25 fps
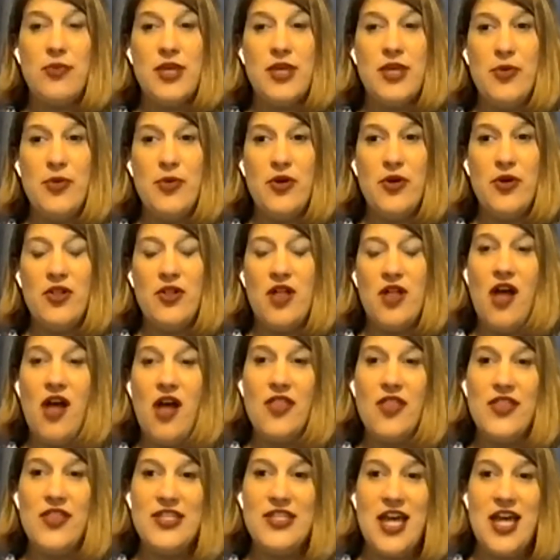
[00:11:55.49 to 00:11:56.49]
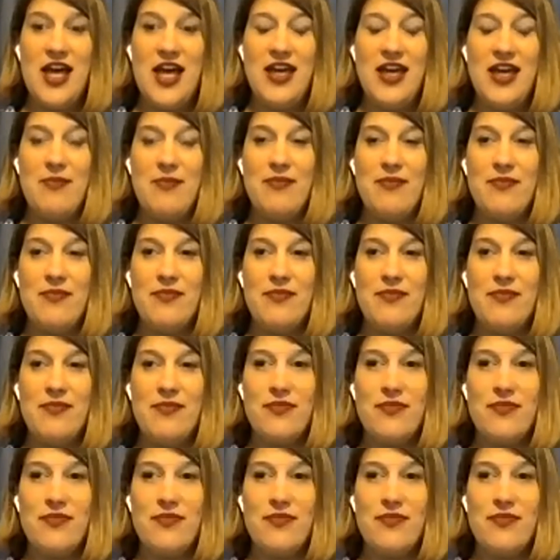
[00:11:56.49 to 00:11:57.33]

or people all the time?